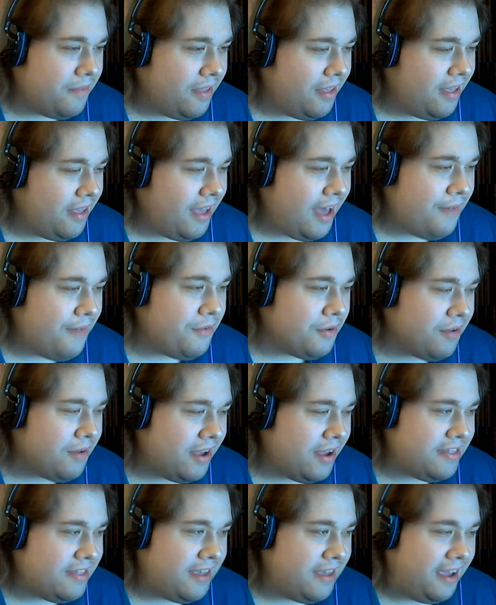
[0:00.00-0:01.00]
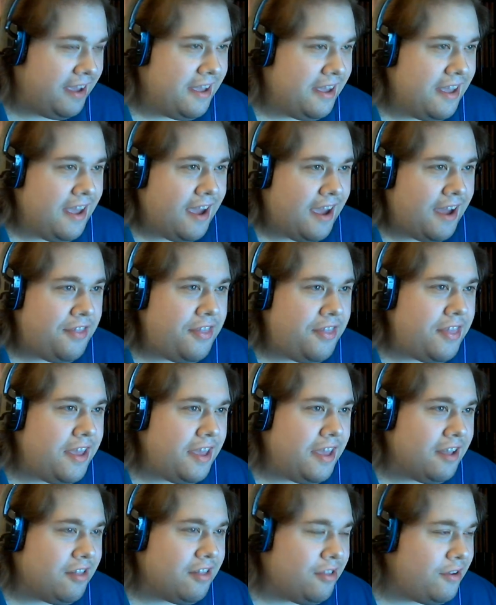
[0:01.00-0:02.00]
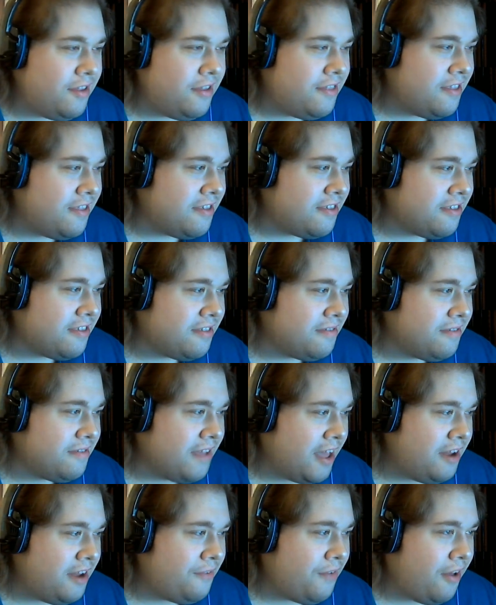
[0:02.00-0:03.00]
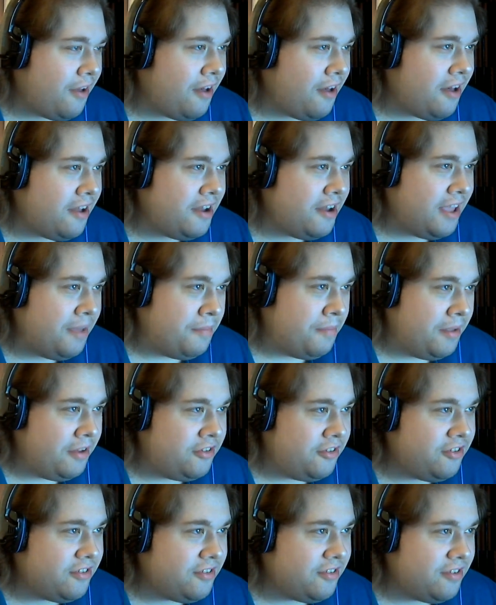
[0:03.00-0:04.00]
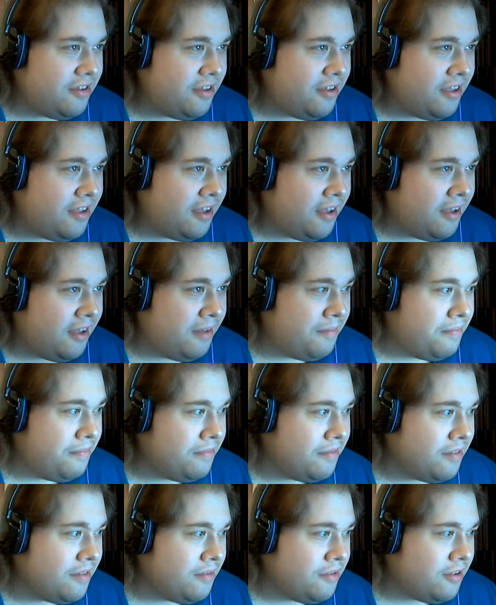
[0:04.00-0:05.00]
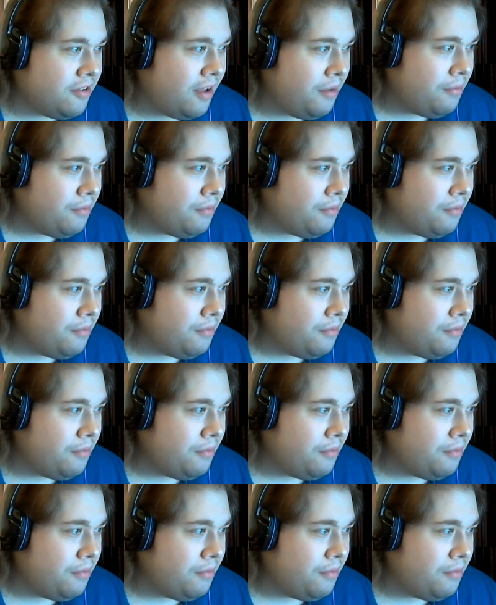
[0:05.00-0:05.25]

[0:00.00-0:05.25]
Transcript: Have a great day. And then they included this kind of odd image, which I will